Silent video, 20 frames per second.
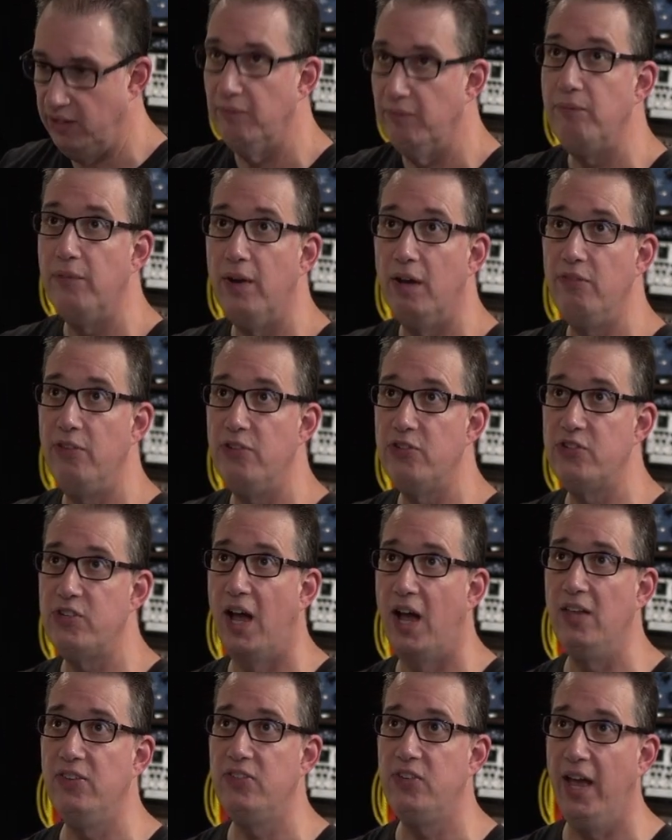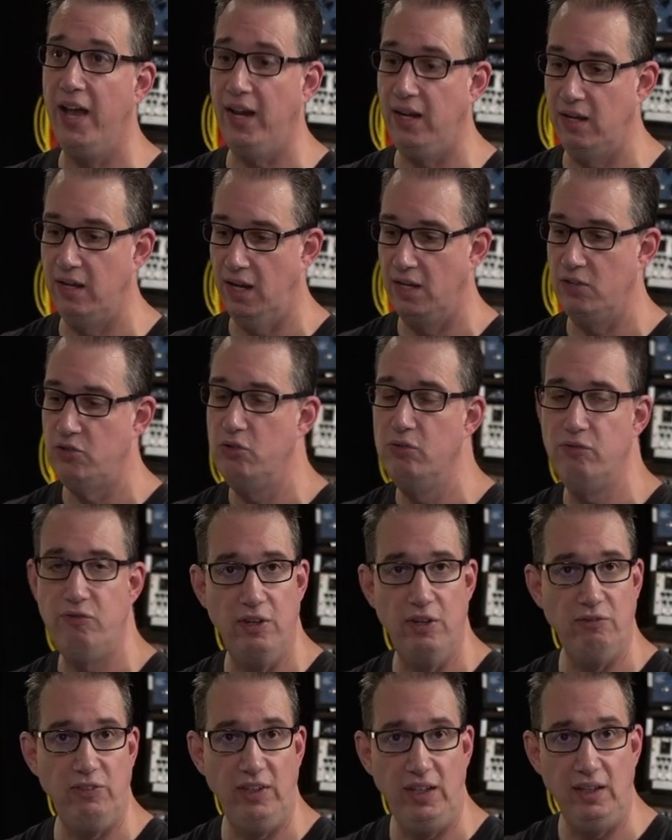Sontec
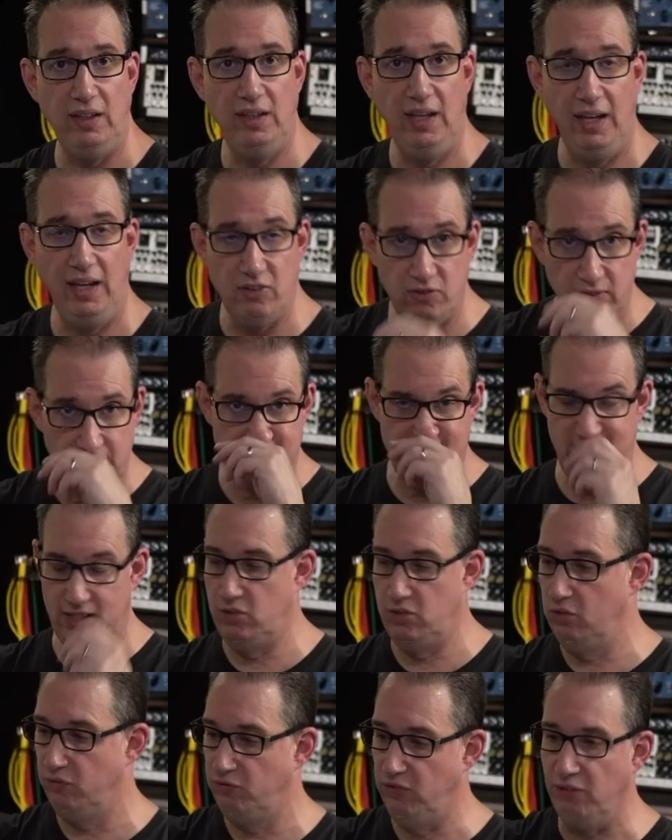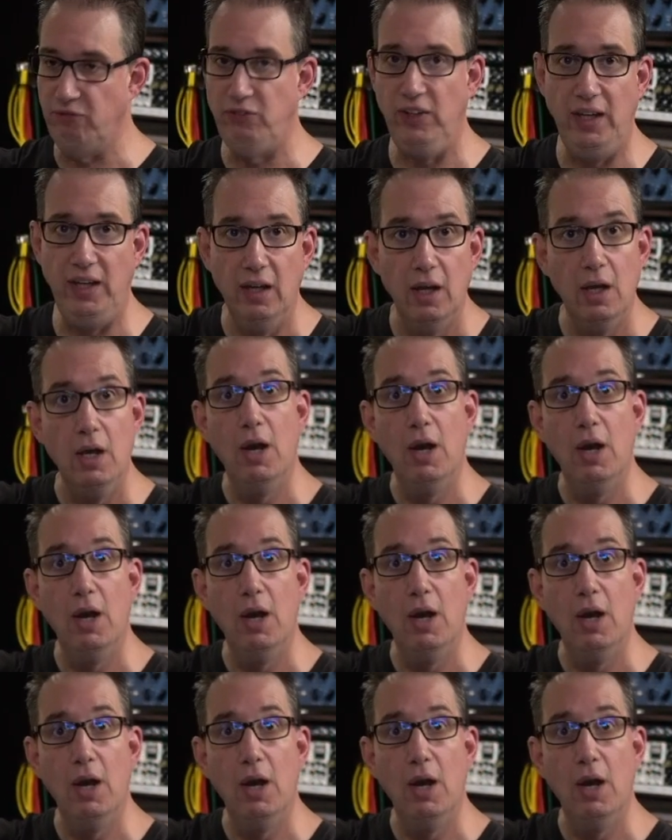250, the HVC 250.